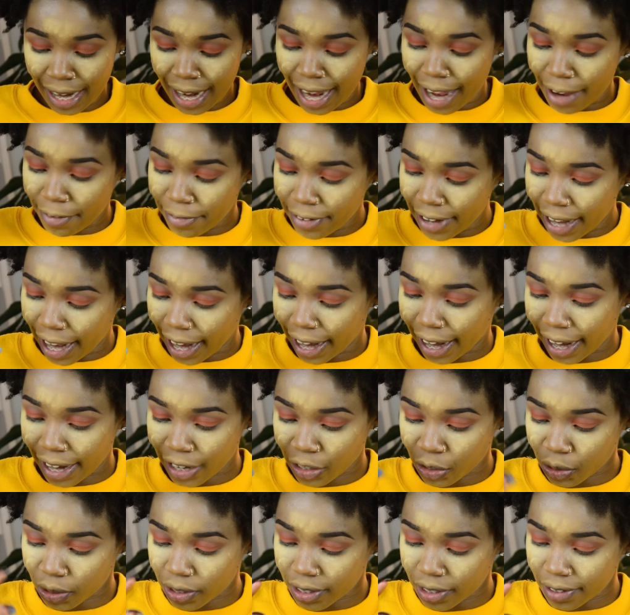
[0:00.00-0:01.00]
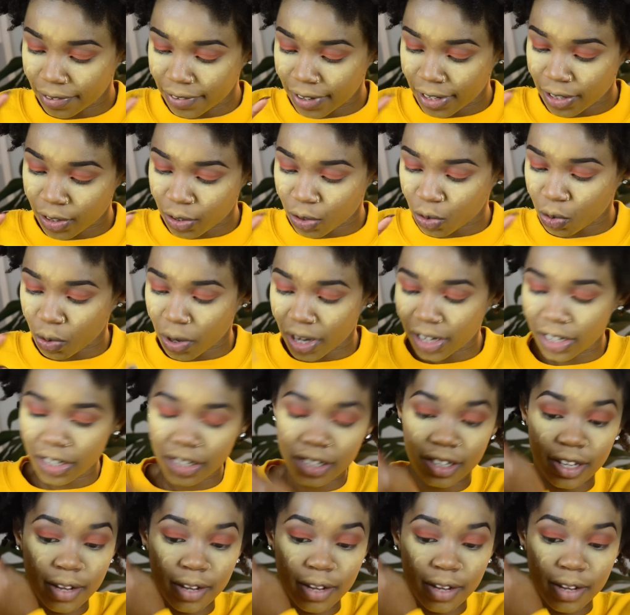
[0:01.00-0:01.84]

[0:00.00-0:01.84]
I feel like I should even swatch